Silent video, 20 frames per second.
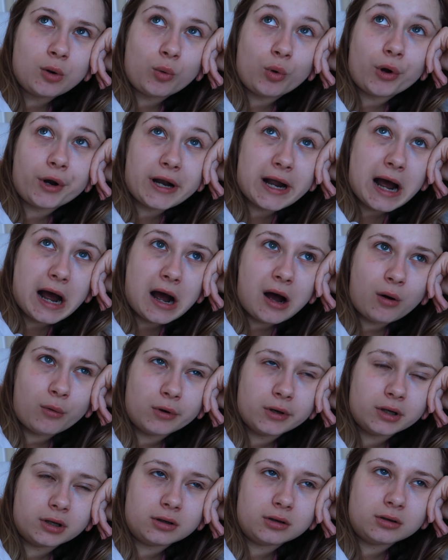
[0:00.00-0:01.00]
what
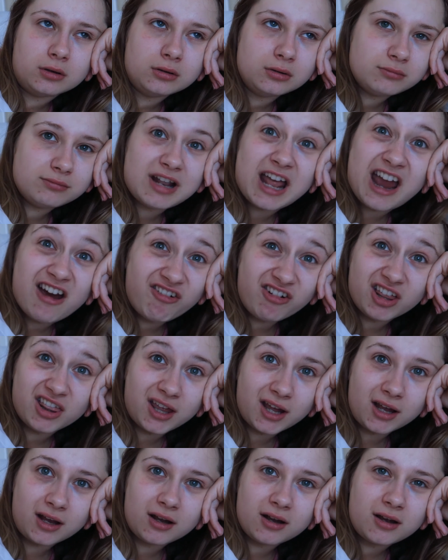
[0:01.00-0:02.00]
now and
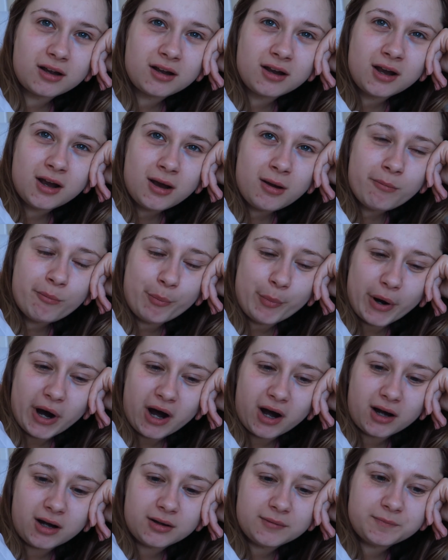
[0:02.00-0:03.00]
everything.
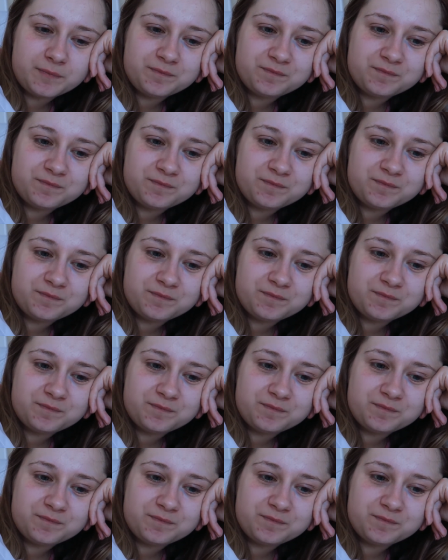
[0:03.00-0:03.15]
But